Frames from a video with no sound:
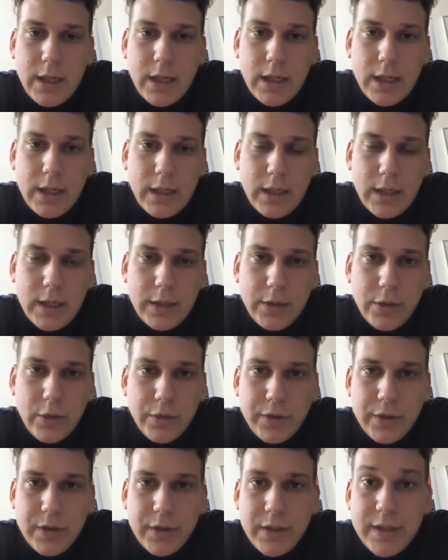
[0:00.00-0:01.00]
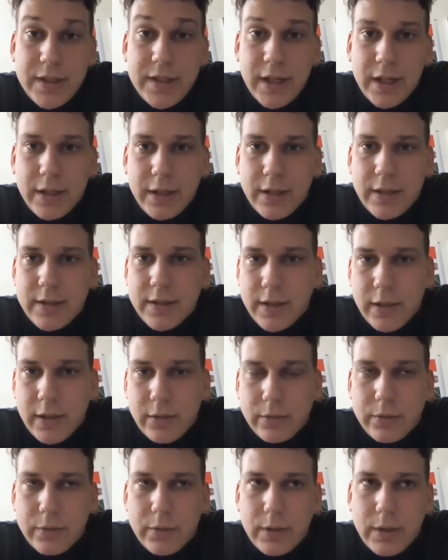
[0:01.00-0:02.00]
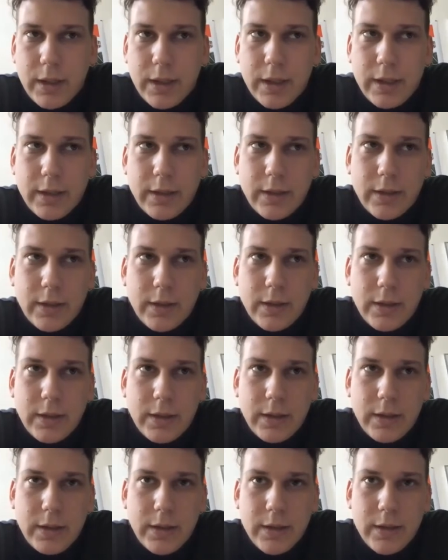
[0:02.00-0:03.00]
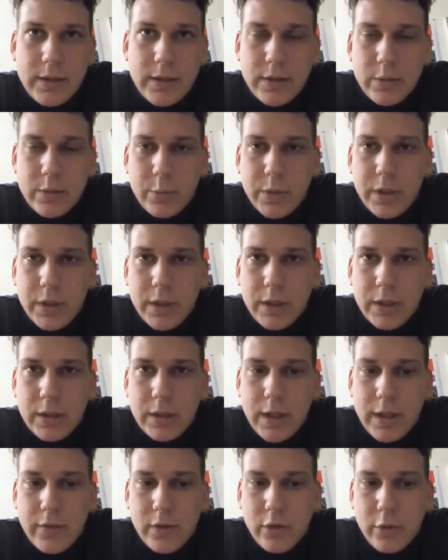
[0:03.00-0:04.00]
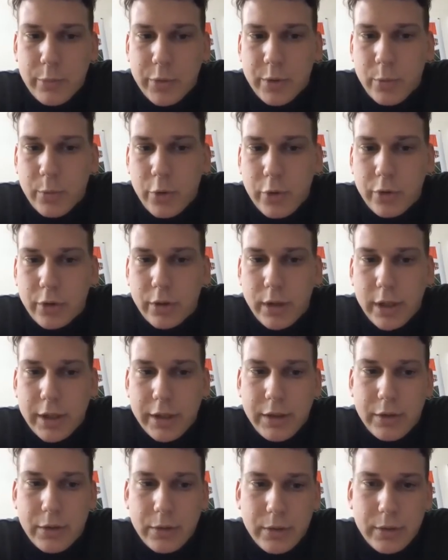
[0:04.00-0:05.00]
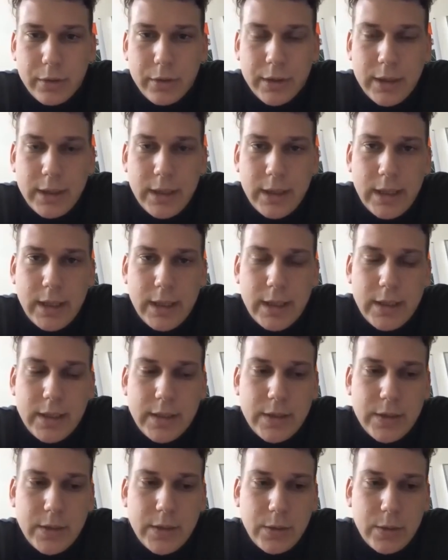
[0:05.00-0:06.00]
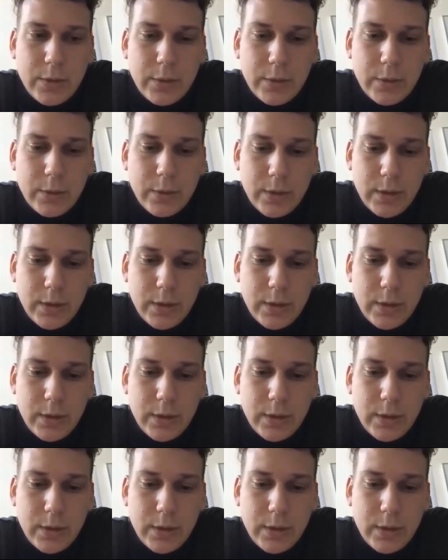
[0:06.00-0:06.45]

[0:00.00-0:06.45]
not the design itself, and it needs to be developed more later on. So